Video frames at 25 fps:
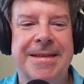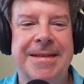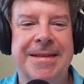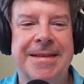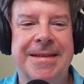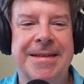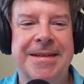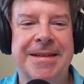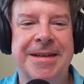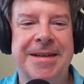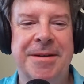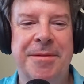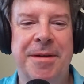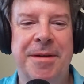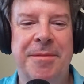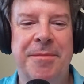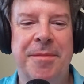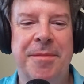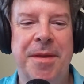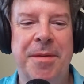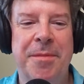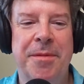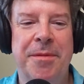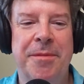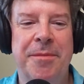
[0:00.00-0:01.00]
Yeah, come on.
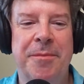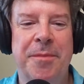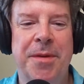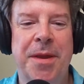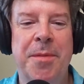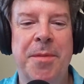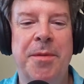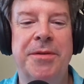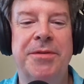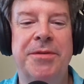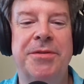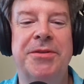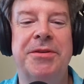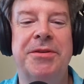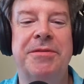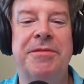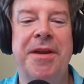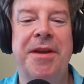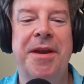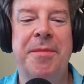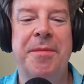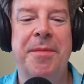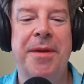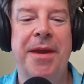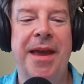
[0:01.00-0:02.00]
People are
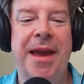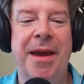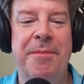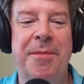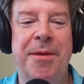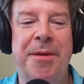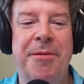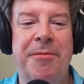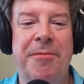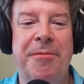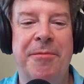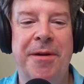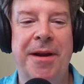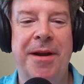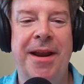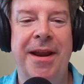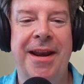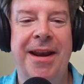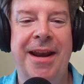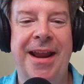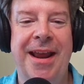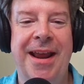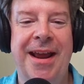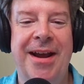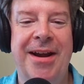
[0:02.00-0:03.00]
screaming at me
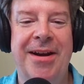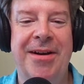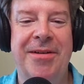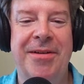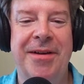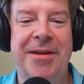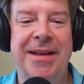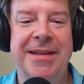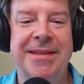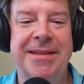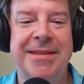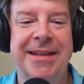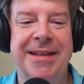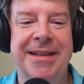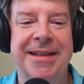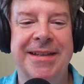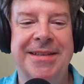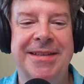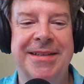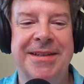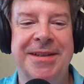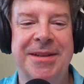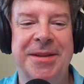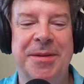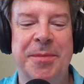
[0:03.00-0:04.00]
right now as they
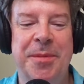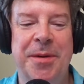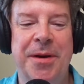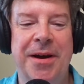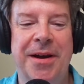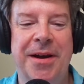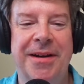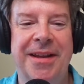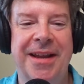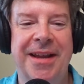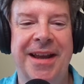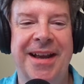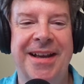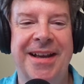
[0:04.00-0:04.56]
listen to the podcast.